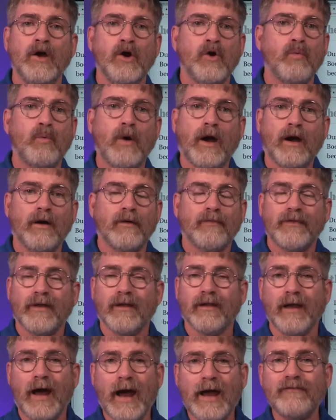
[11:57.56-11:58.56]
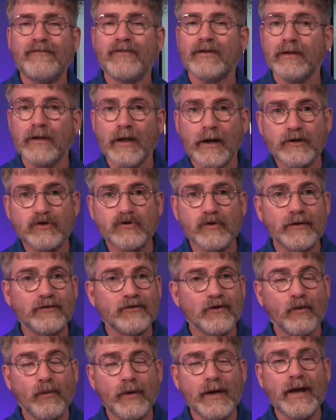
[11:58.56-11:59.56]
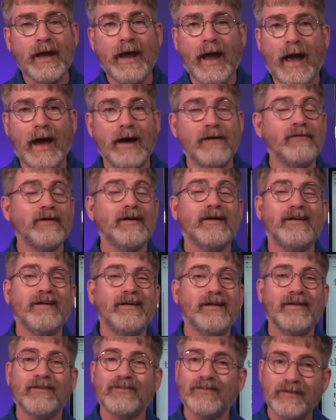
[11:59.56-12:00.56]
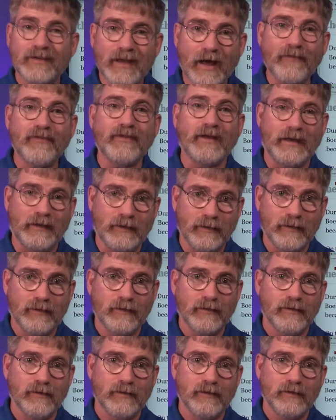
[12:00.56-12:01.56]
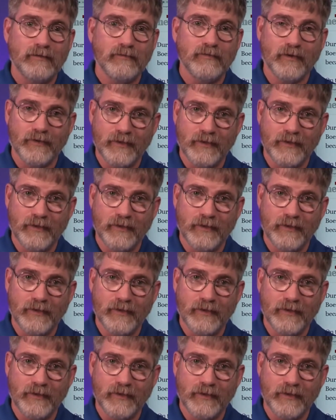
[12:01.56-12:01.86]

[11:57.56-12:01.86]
where the life and luxuries that we have is nothing for